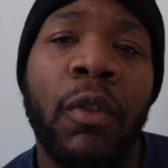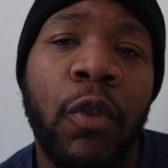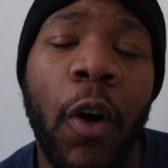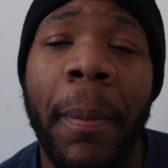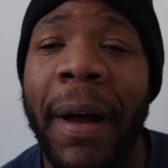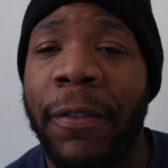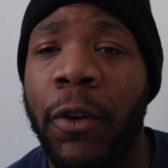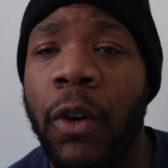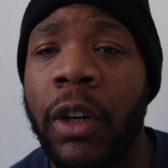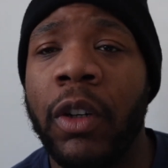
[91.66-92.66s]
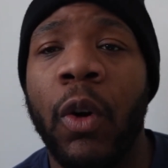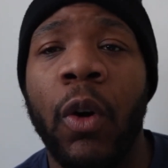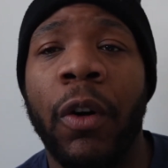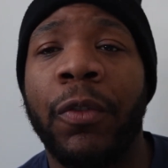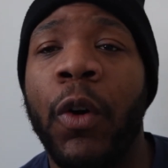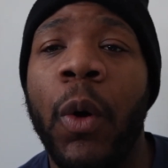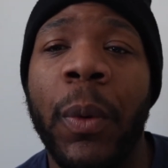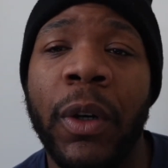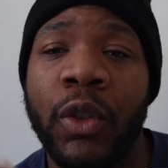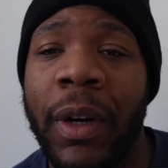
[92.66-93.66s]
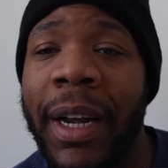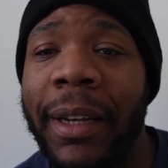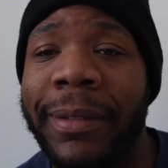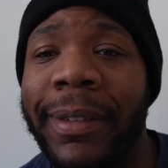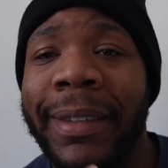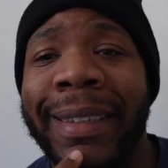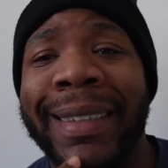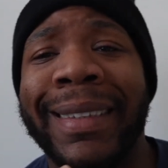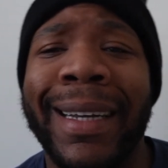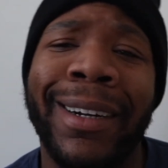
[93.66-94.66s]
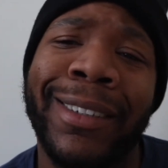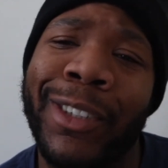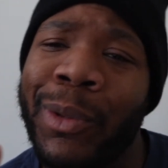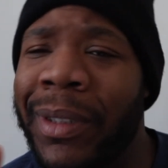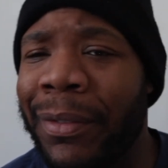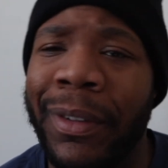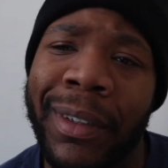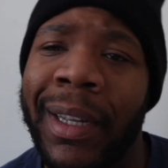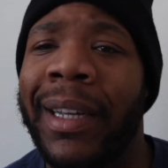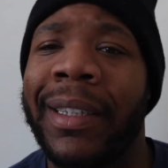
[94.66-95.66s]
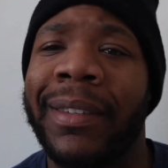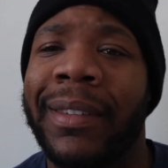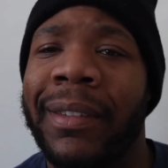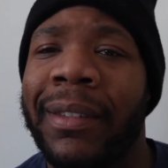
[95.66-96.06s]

4x4 or four wheel drives, they are two different things.